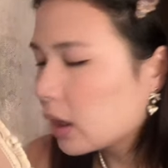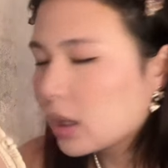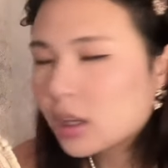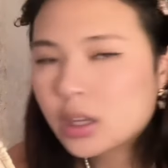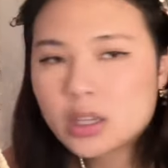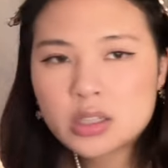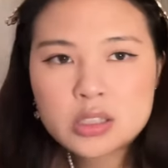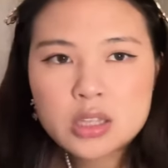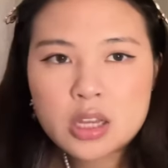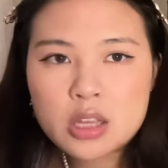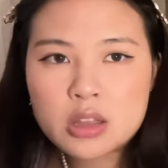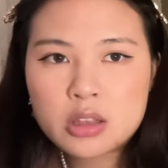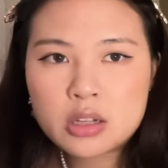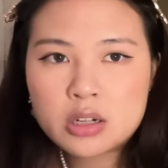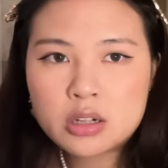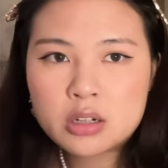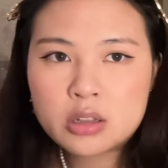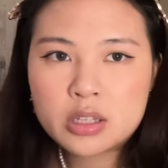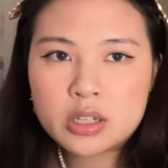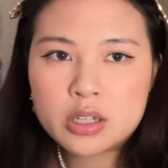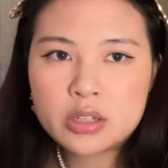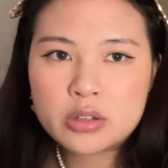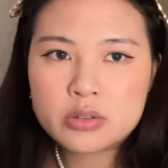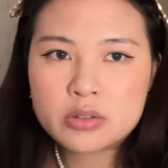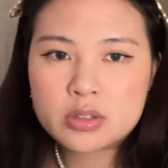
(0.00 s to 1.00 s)
Because I
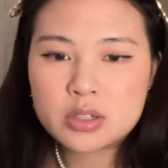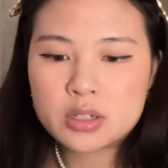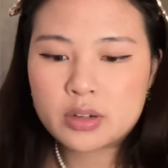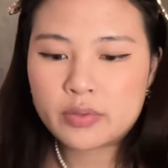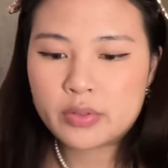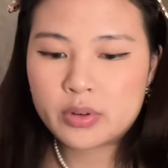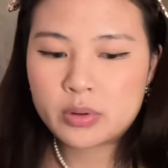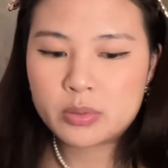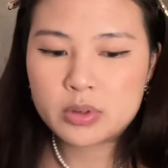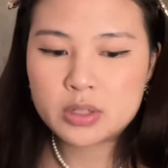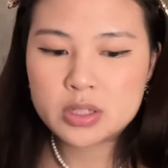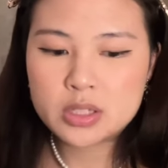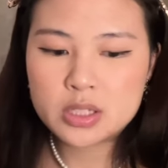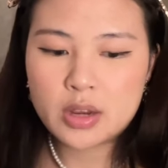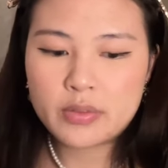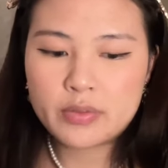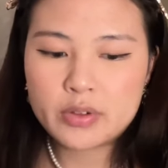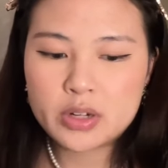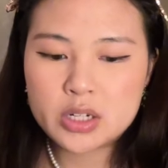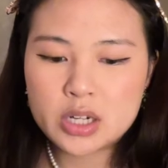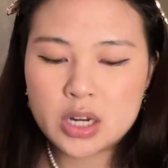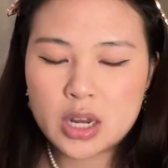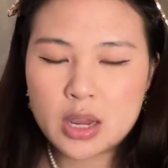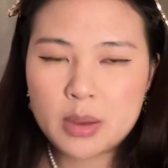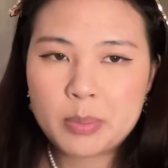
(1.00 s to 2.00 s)
literally use different ones every
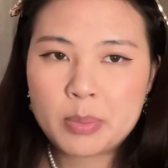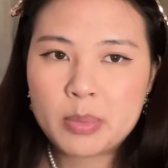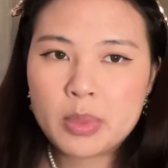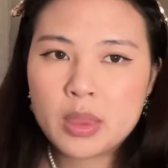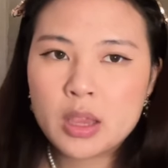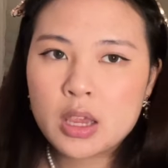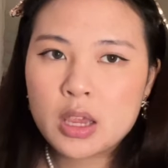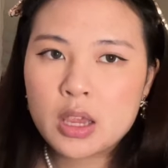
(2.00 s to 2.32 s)
time.